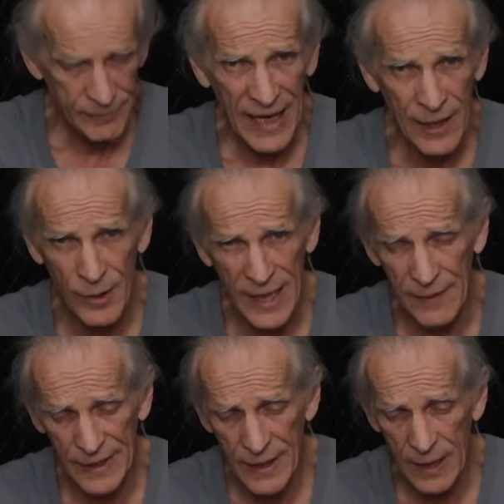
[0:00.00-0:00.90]
I don't like it
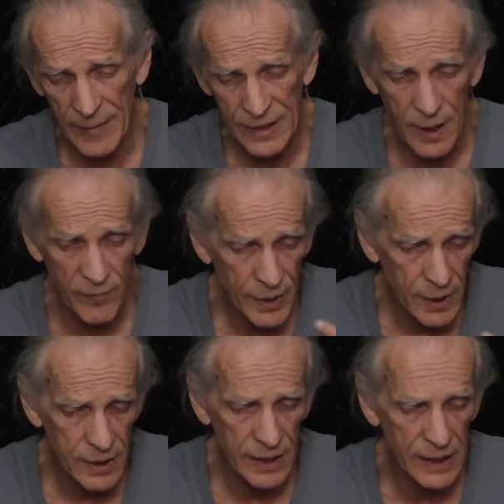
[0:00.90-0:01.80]
for cutting myself
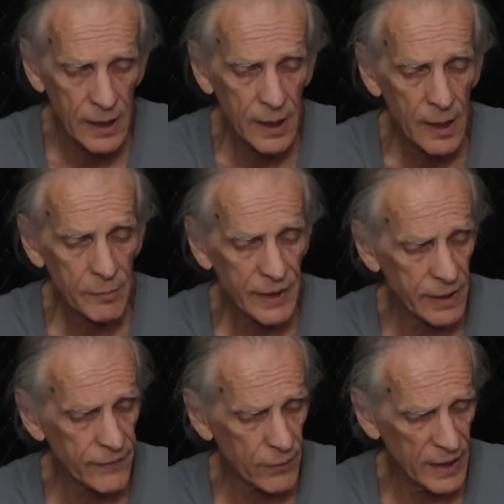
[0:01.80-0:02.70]
personally,
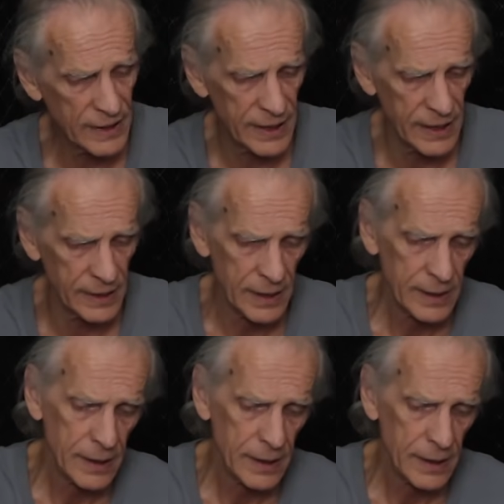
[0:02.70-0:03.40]
because for one thing,